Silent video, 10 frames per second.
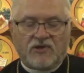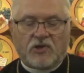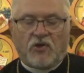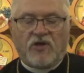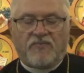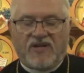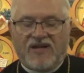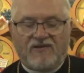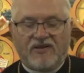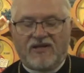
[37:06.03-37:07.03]
So he
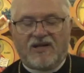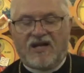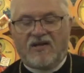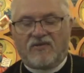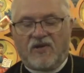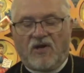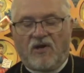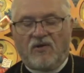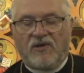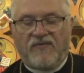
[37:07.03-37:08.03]
blotted out
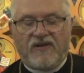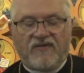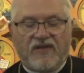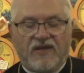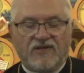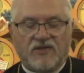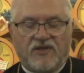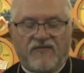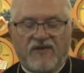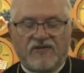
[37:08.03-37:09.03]
all living things
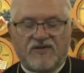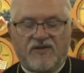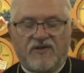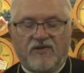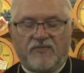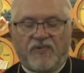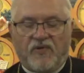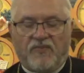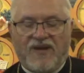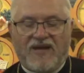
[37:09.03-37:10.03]
on the face of the earth,
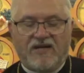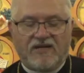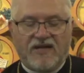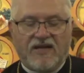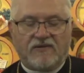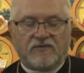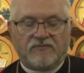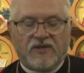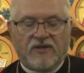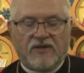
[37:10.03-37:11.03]
both man and cattle,
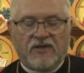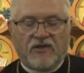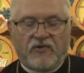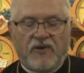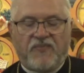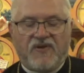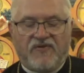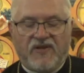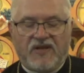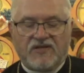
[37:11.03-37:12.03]

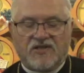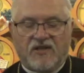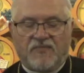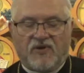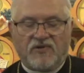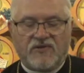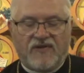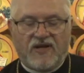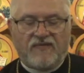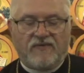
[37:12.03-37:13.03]
creeping things and the birds
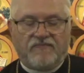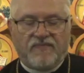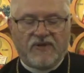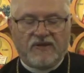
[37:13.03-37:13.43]
of heaven.